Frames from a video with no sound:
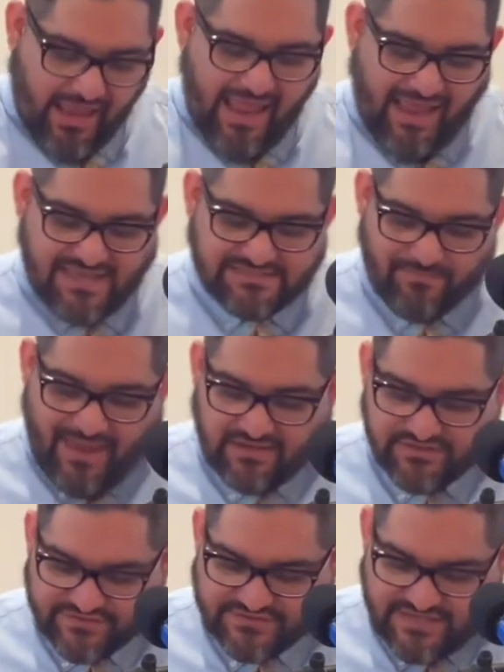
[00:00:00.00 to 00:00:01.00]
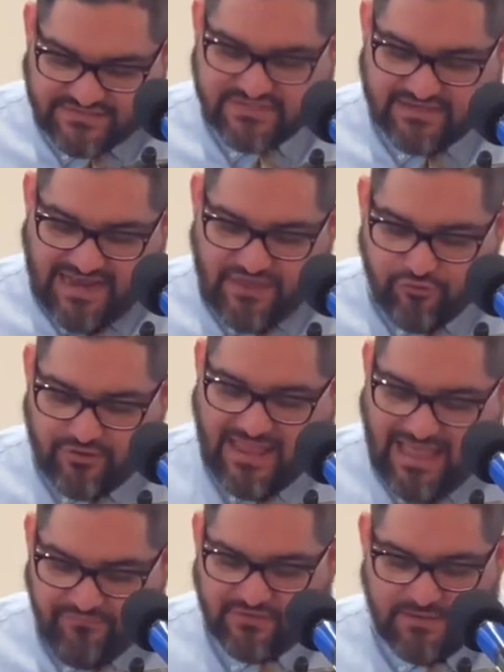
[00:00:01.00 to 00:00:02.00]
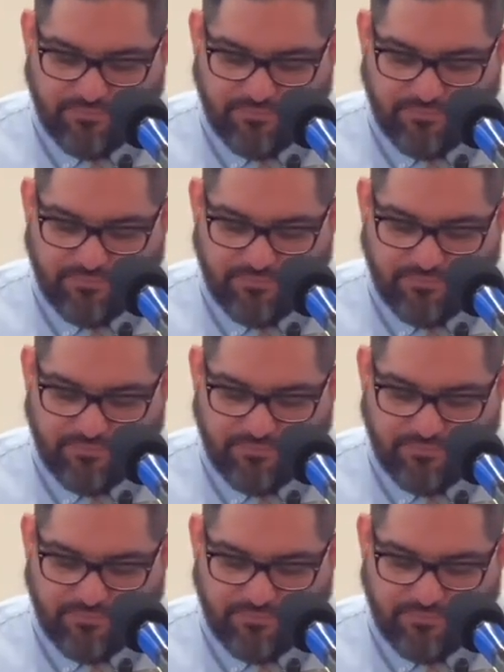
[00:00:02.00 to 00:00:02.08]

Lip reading: "He's made us sit together in heavenly